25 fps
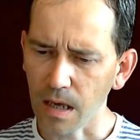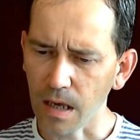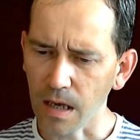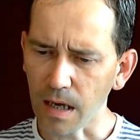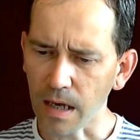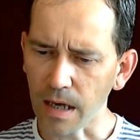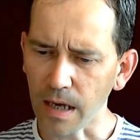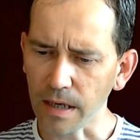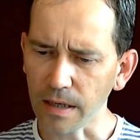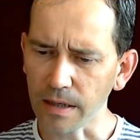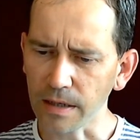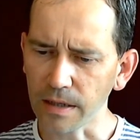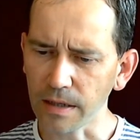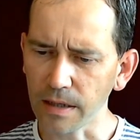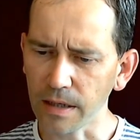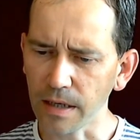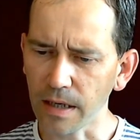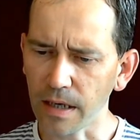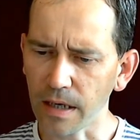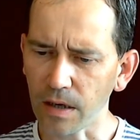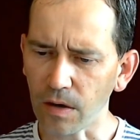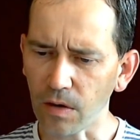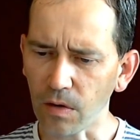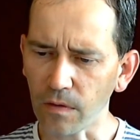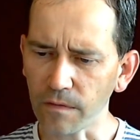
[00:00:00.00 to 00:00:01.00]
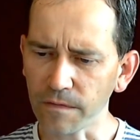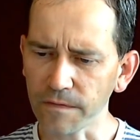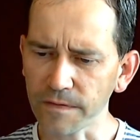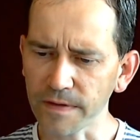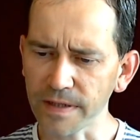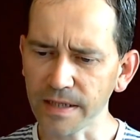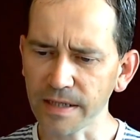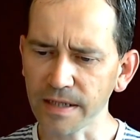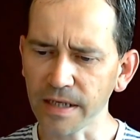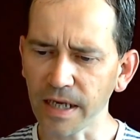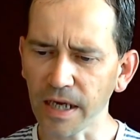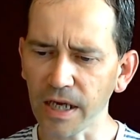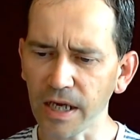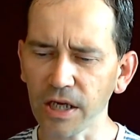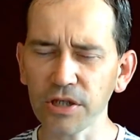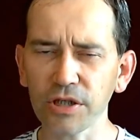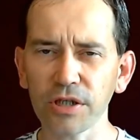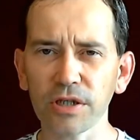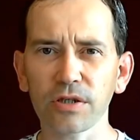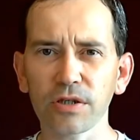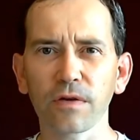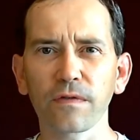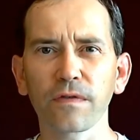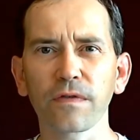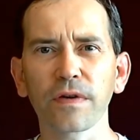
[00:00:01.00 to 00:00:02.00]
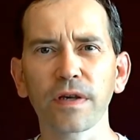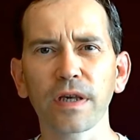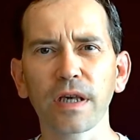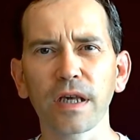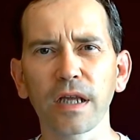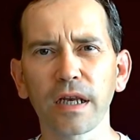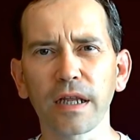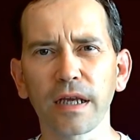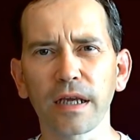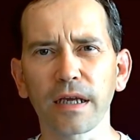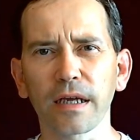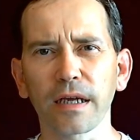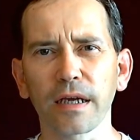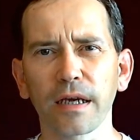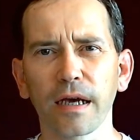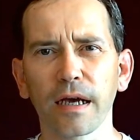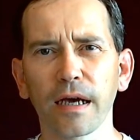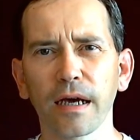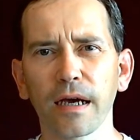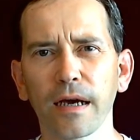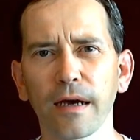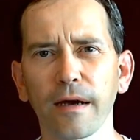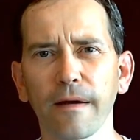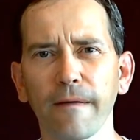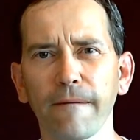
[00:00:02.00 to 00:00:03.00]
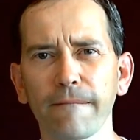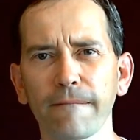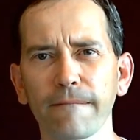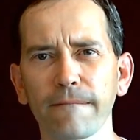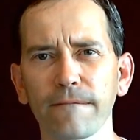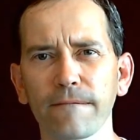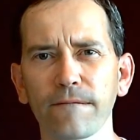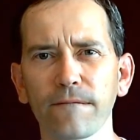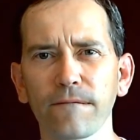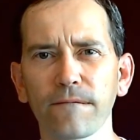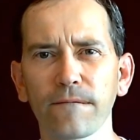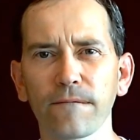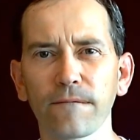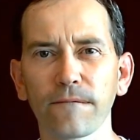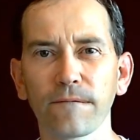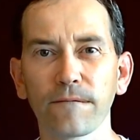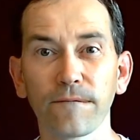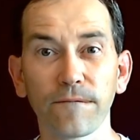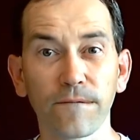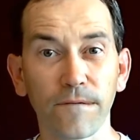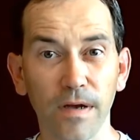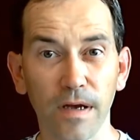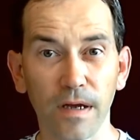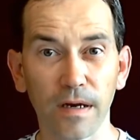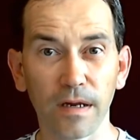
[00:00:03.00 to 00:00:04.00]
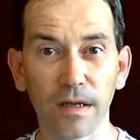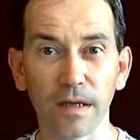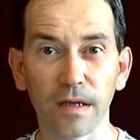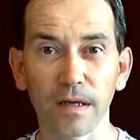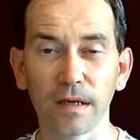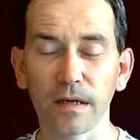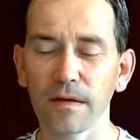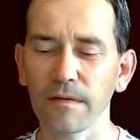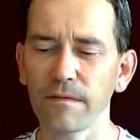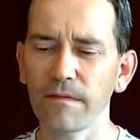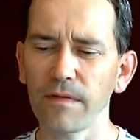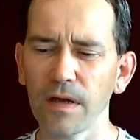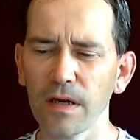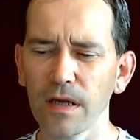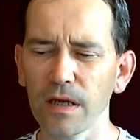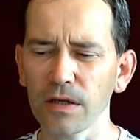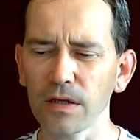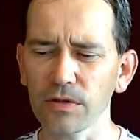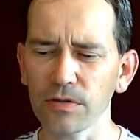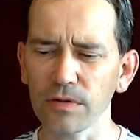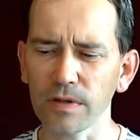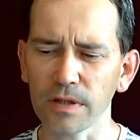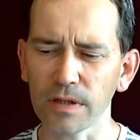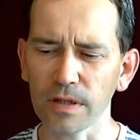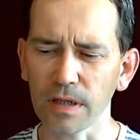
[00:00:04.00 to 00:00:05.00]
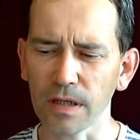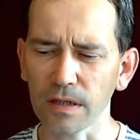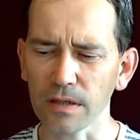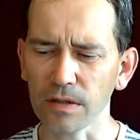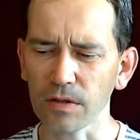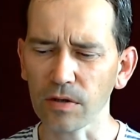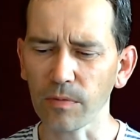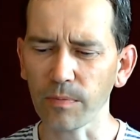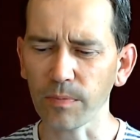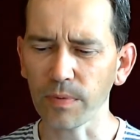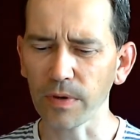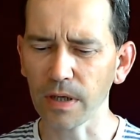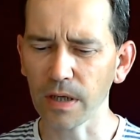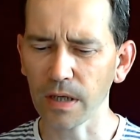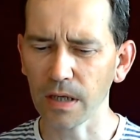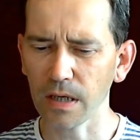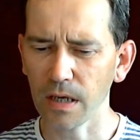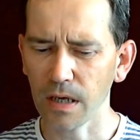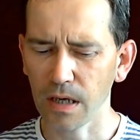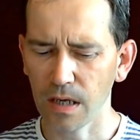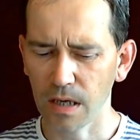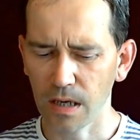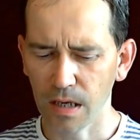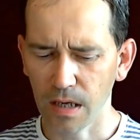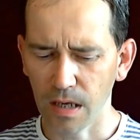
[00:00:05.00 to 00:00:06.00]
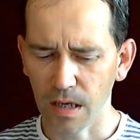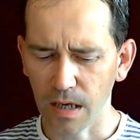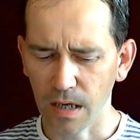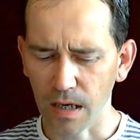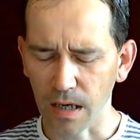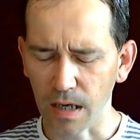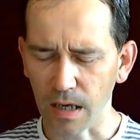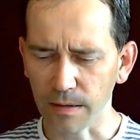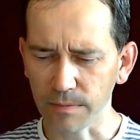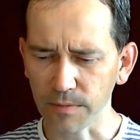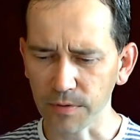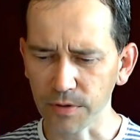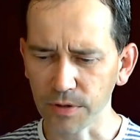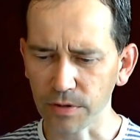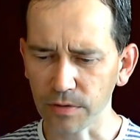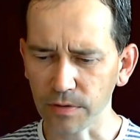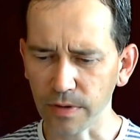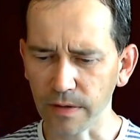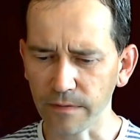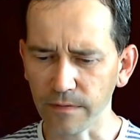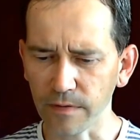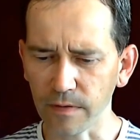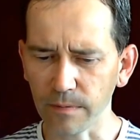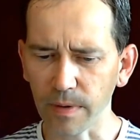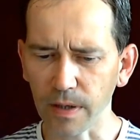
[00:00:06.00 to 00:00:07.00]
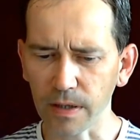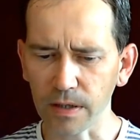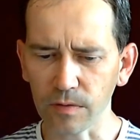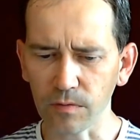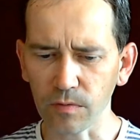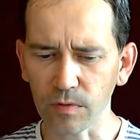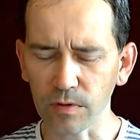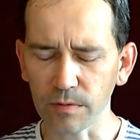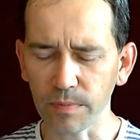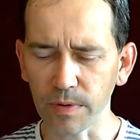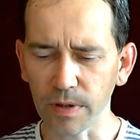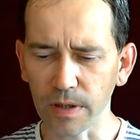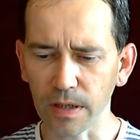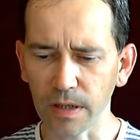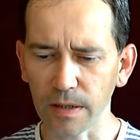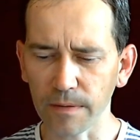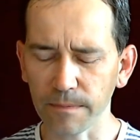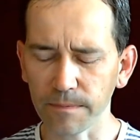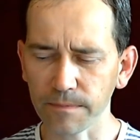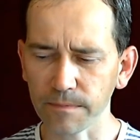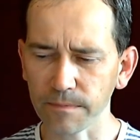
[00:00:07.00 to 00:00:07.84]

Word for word: idea of stages of healing. Very, very interesting topic. I'm sure everybody would be